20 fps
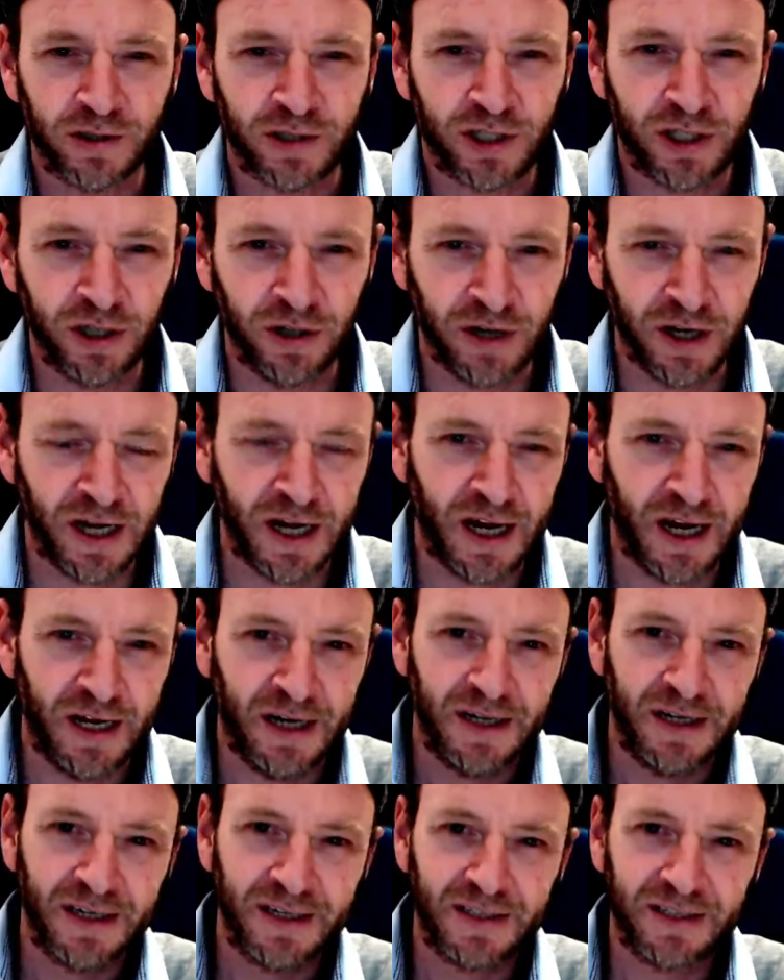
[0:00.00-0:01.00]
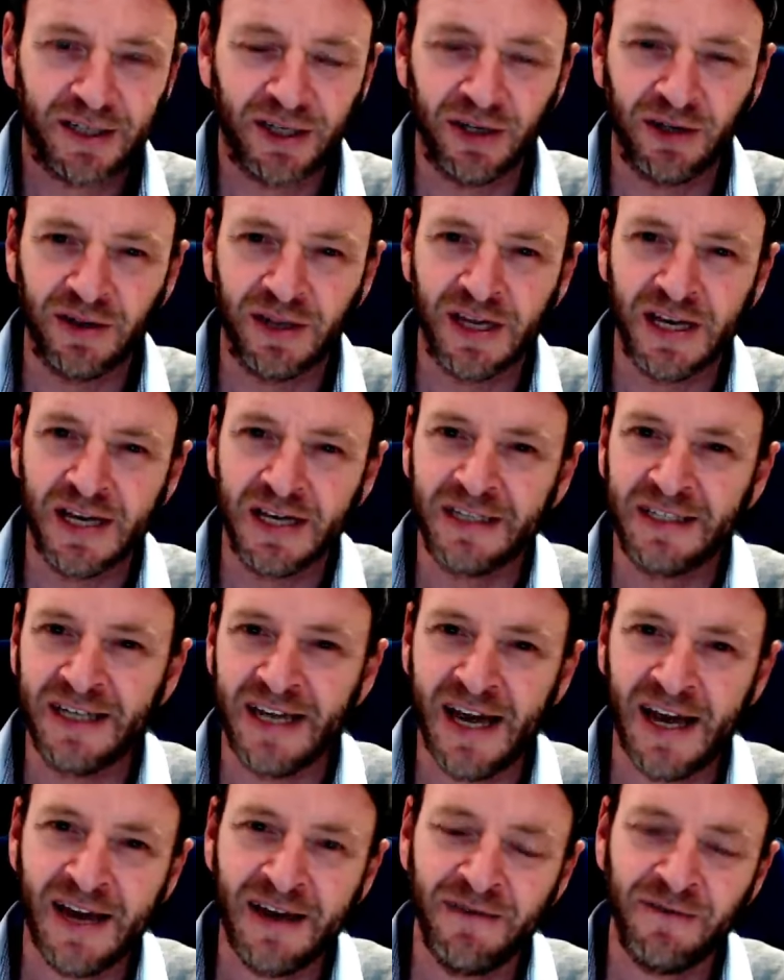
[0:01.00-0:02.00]
tuning in to the
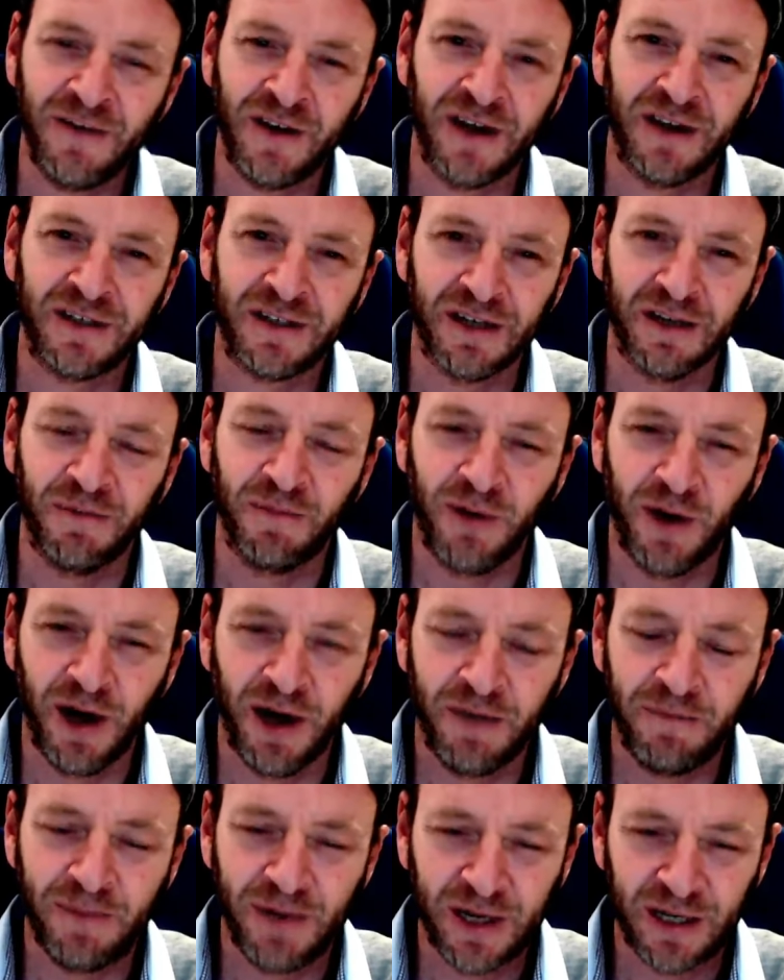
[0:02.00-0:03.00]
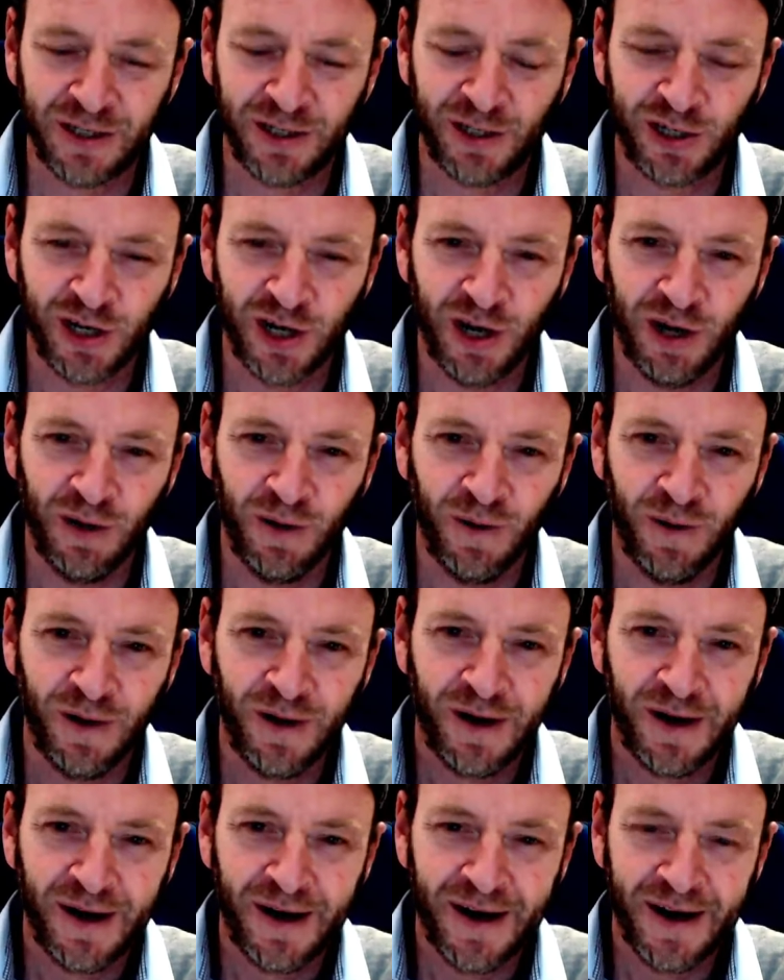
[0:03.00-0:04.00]
Dave DeBaugh Big Show.
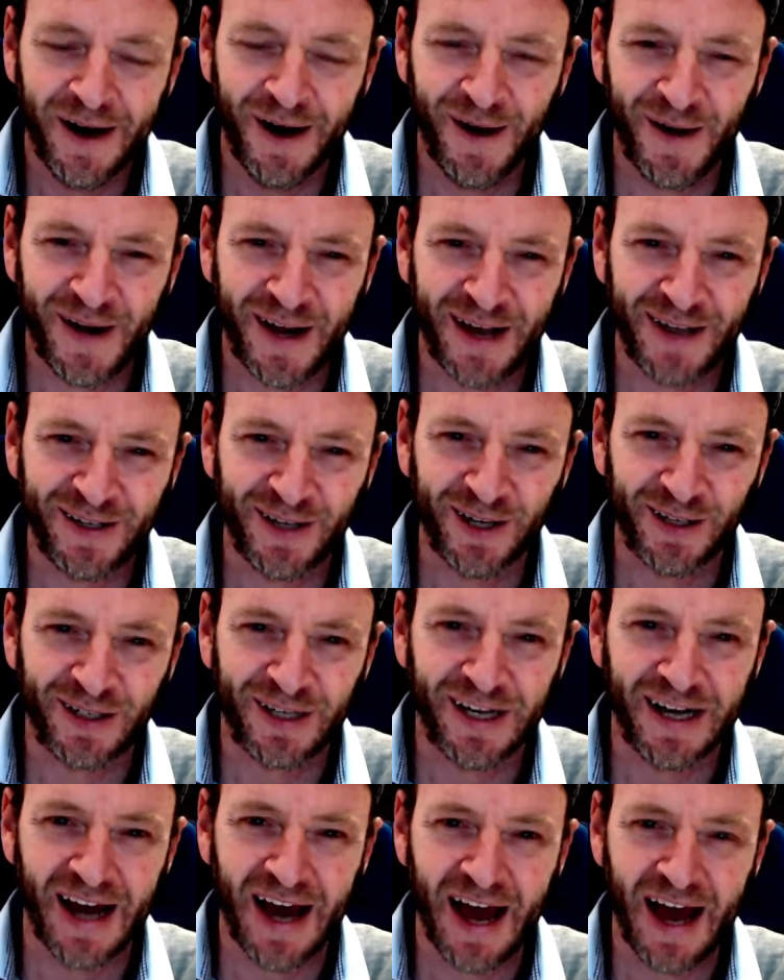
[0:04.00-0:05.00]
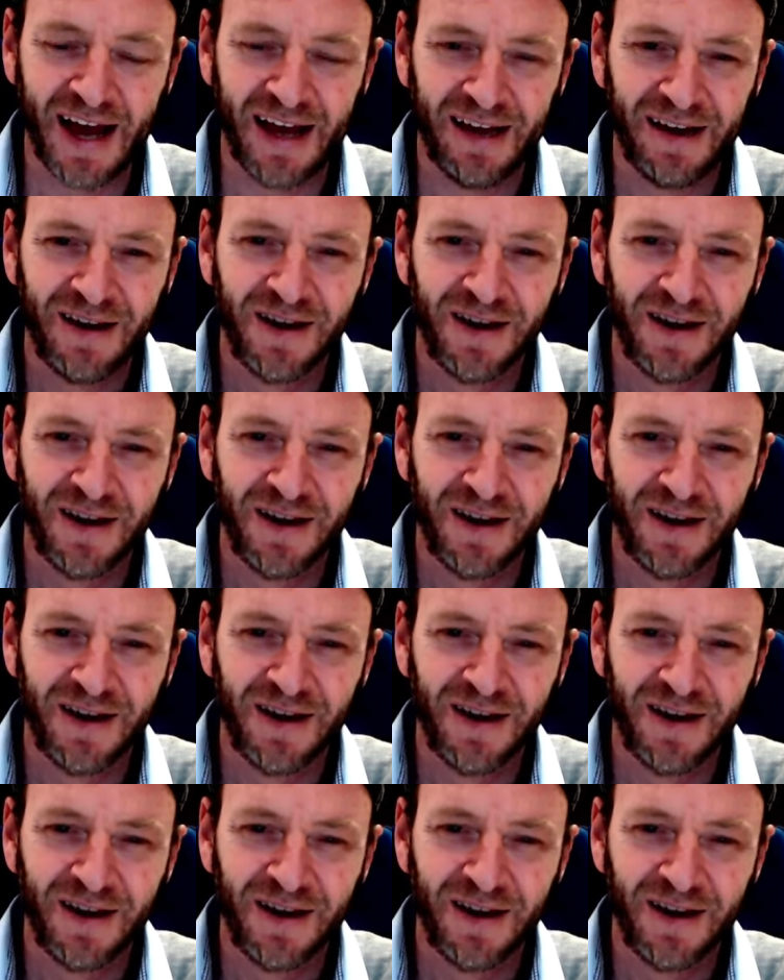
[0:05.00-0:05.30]
Okay, so today